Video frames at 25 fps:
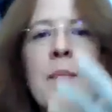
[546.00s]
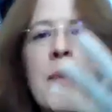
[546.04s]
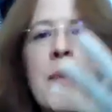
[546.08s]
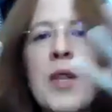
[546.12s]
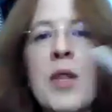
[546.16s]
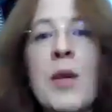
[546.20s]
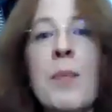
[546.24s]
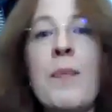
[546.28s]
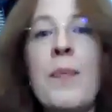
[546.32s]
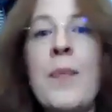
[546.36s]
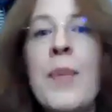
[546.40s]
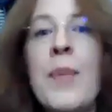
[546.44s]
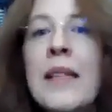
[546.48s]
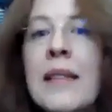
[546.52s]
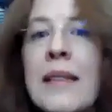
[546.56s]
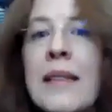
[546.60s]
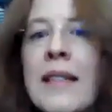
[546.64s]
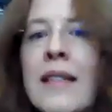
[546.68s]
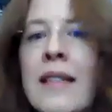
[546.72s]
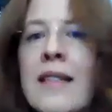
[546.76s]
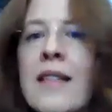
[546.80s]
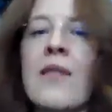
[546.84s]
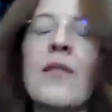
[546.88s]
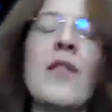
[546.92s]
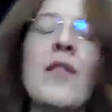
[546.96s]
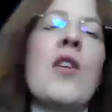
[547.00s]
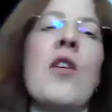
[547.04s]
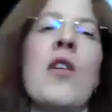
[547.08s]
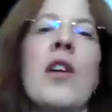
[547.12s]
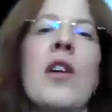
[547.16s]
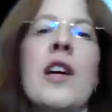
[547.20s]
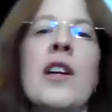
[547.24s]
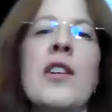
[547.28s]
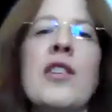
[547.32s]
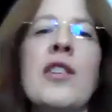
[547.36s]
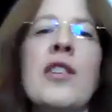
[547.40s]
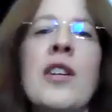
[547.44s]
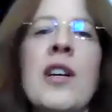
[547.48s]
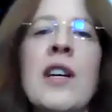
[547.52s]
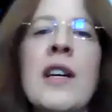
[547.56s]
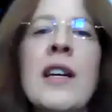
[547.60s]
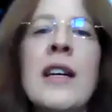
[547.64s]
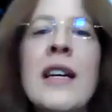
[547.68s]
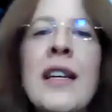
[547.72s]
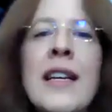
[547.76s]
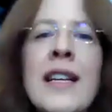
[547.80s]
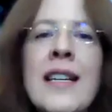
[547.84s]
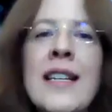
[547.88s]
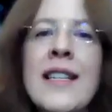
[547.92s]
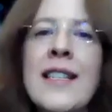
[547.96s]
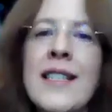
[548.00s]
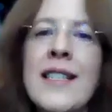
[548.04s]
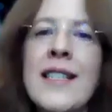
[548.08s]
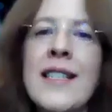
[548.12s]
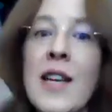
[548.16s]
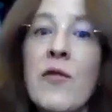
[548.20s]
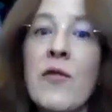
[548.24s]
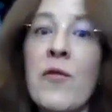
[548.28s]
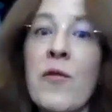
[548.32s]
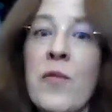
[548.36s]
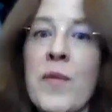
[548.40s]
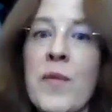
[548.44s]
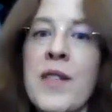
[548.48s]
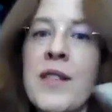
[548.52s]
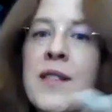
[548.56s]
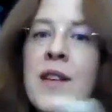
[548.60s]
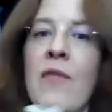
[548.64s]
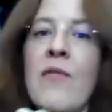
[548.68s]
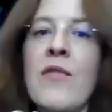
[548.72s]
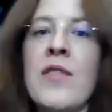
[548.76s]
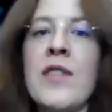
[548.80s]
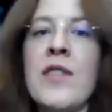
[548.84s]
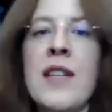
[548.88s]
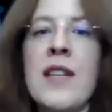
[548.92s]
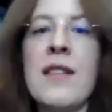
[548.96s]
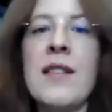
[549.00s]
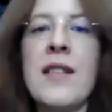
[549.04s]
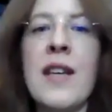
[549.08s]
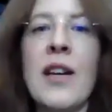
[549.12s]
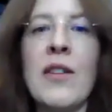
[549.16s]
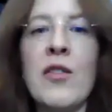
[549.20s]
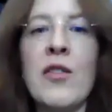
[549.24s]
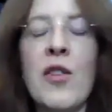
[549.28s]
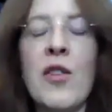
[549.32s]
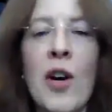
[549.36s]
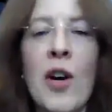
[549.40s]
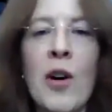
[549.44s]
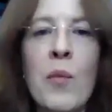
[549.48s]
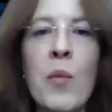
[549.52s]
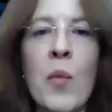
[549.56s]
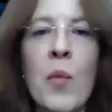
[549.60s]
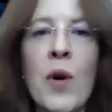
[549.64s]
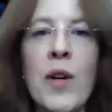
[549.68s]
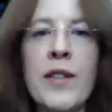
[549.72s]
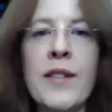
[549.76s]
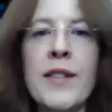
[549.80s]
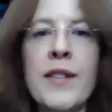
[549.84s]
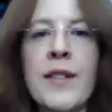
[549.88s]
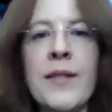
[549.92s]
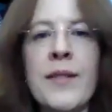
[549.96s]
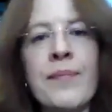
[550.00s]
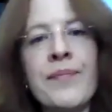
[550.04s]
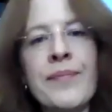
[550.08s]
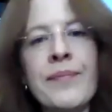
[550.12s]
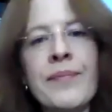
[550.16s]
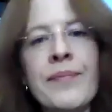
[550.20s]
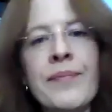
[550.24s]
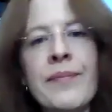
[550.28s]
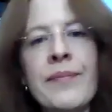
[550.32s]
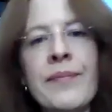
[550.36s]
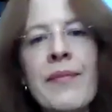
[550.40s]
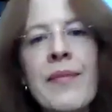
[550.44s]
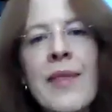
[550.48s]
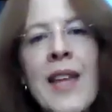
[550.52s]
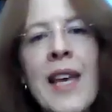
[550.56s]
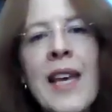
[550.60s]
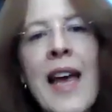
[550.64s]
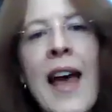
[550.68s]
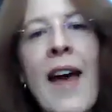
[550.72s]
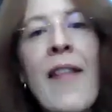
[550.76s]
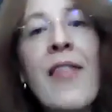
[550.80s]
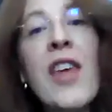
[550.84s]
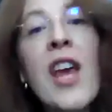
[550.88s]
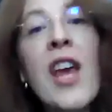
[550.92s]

but the buildings of the college date from the 17th century onwards. And